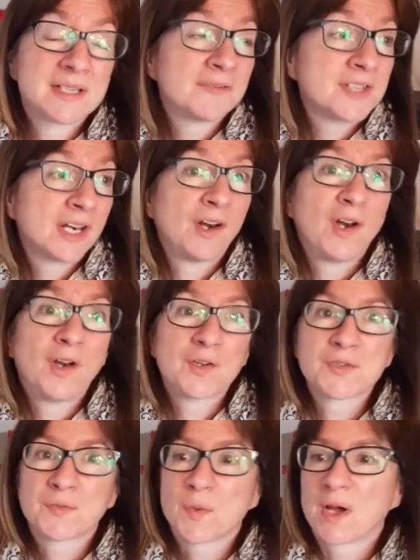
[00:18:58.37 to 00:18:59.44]
I've done a
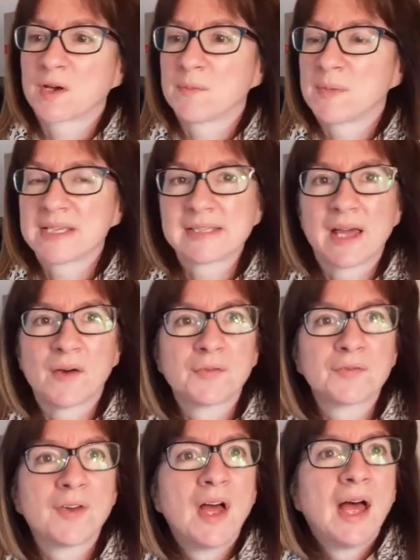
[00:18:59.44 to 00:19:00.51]
lot of work on myself,